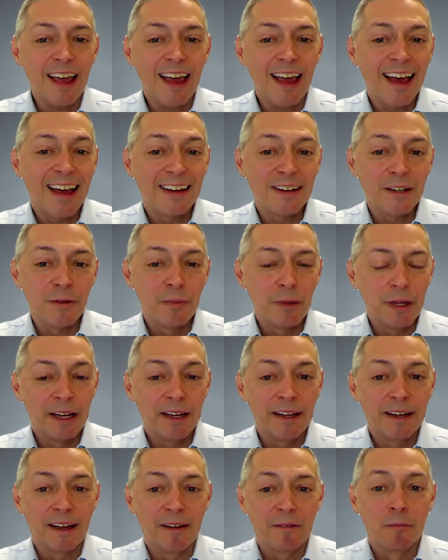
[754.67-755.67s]
and
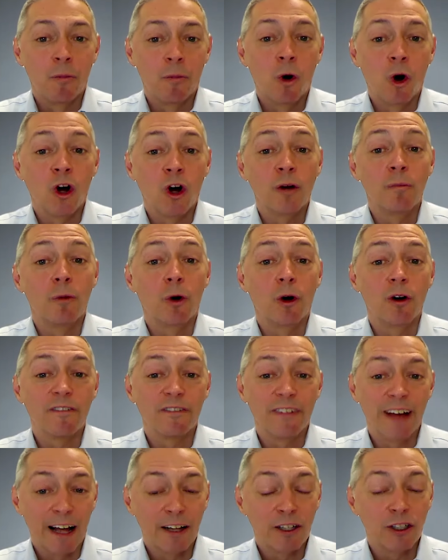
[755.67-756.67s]
being more and more
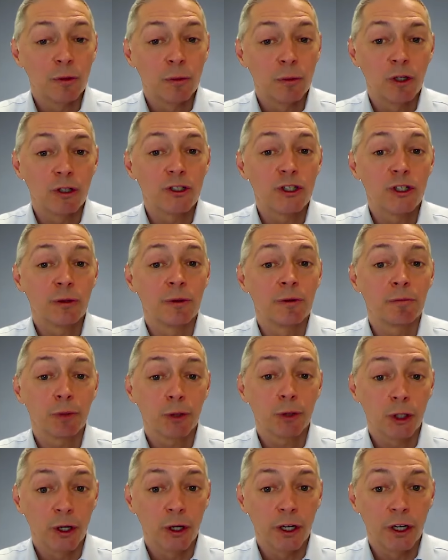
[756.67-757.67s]
valuable to
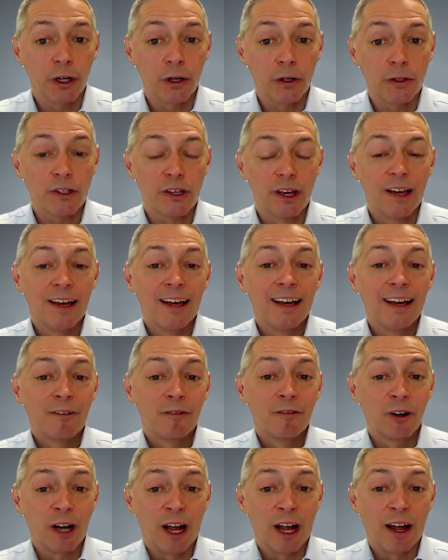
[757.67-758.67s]
employers
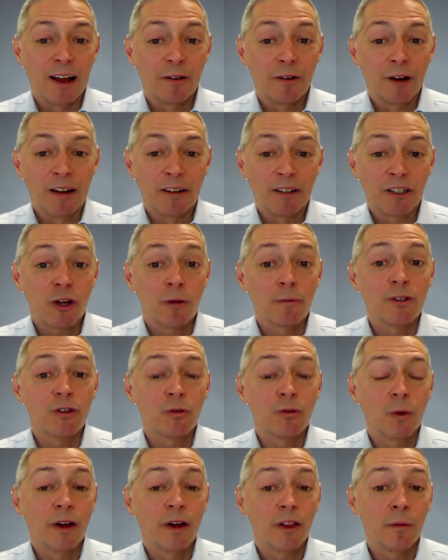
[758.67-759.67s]
in terms
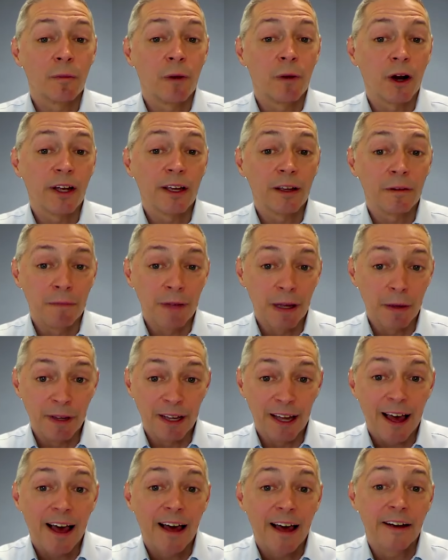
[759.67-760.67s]
of where the market may
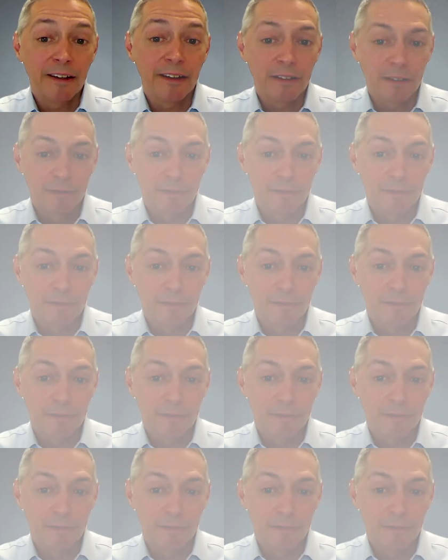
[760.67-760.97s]
be headed.